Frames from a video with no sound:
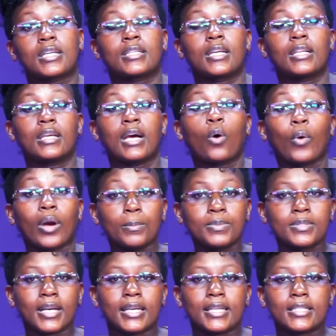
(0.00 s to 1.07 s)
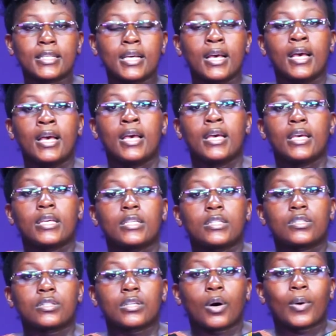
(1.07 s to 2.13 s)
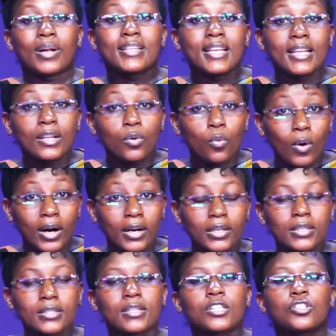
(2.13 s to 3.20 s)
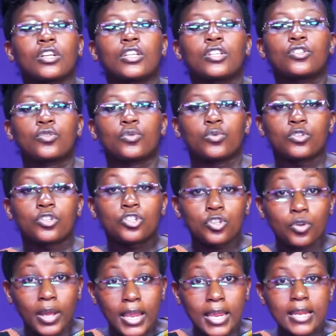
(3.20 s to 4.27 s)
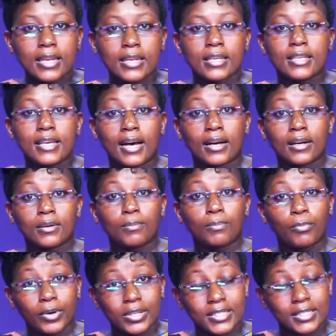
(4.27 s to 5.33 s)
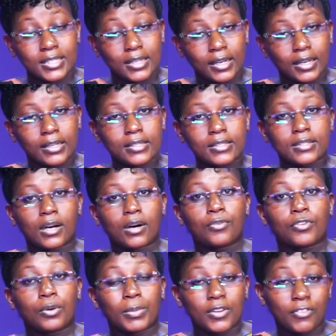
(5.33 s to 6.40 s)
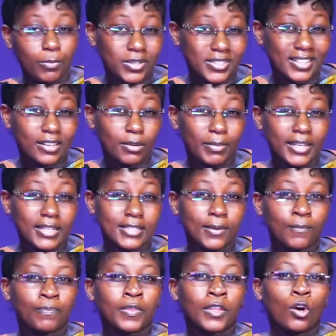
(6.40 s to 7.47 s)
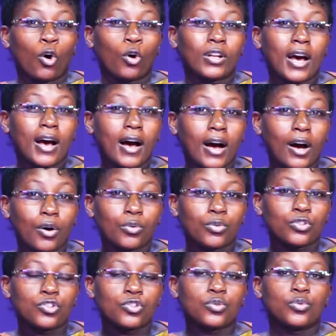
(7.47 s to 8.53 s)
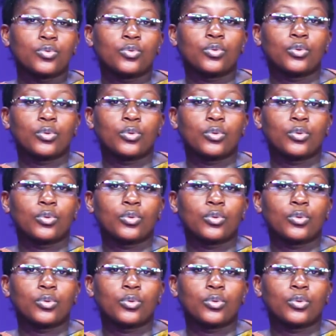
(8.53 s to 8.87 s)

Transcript: actually a website, is our daily work is actually to train young boys and girls uh, from informal settlements on how to